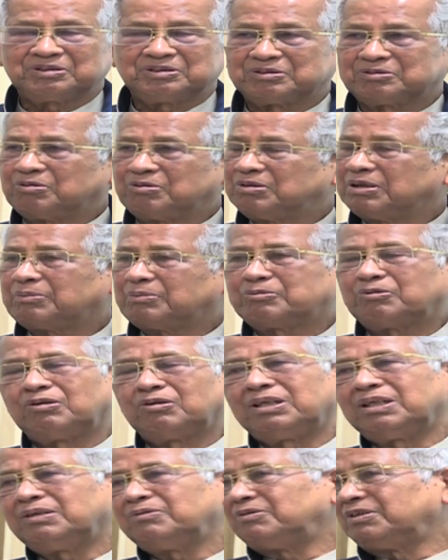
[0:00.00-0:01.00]
So, you have to
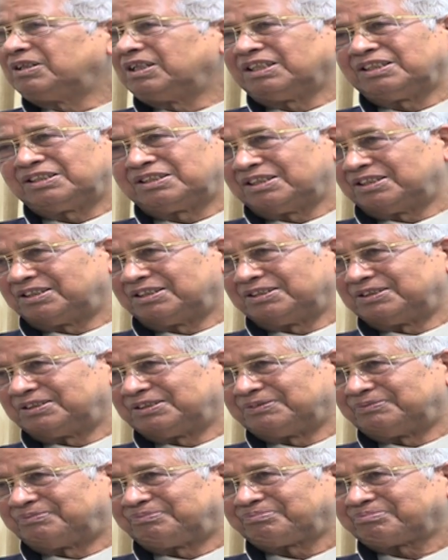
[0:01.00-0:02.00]
live with
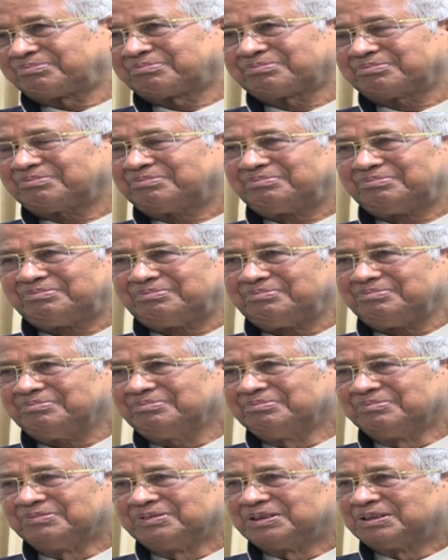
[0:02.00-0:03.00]
insurgency.
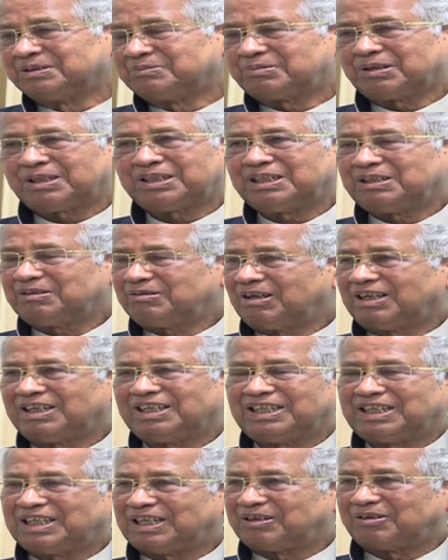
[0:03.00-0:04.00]

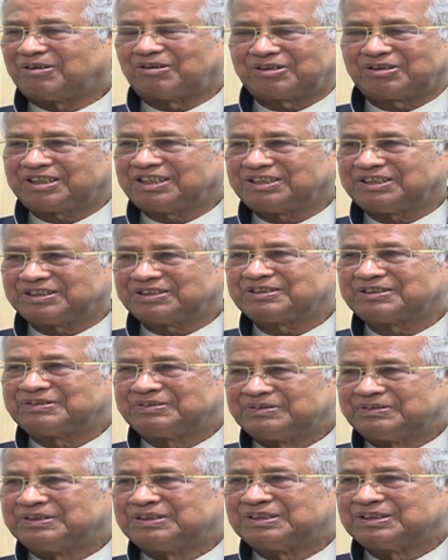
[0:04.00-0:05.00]
Particularly in the Northeast,
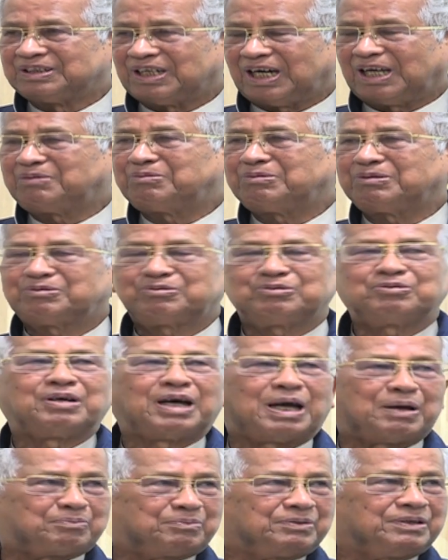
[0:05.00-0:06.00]
I'll be too
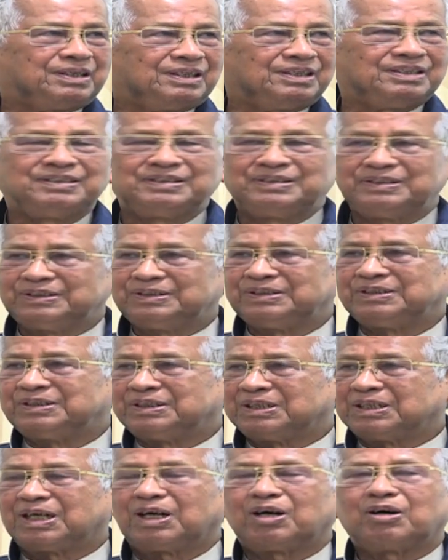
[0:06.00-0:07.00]
happy,
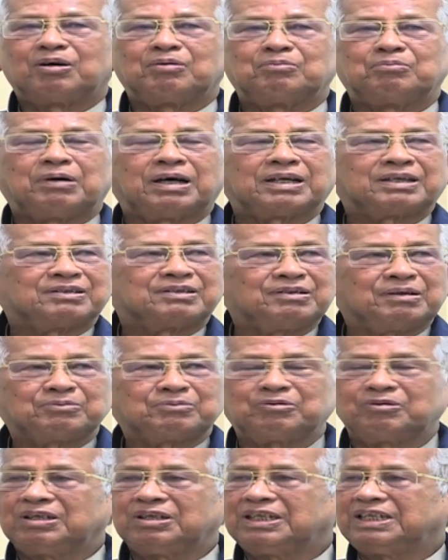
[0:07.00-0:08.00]
but you
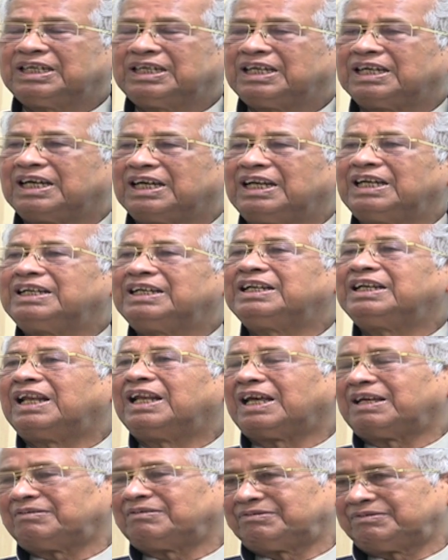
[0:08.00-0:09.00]
have to lead a healthy
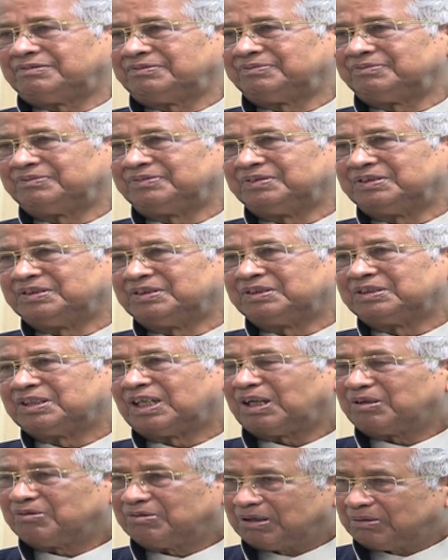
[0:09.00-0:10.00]
life.
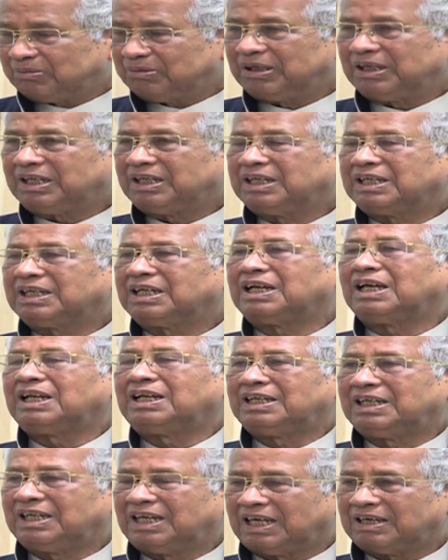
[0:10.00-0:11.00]
And we have been leading a
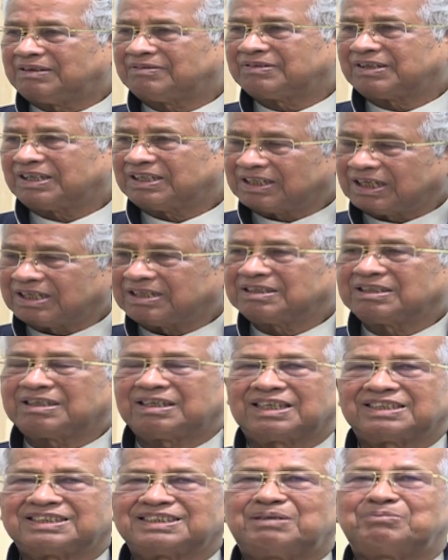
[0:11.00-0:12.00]
healthy life, and that is an
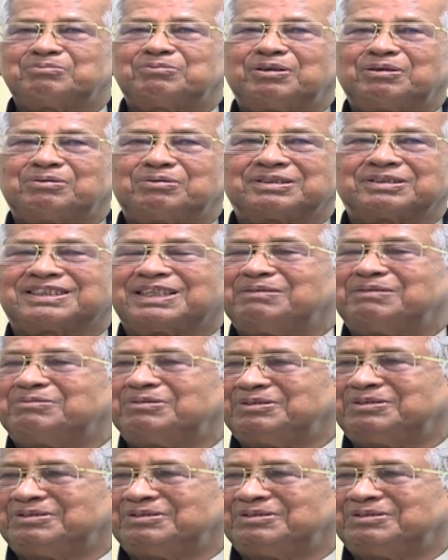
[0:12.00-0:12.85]
example of Assam.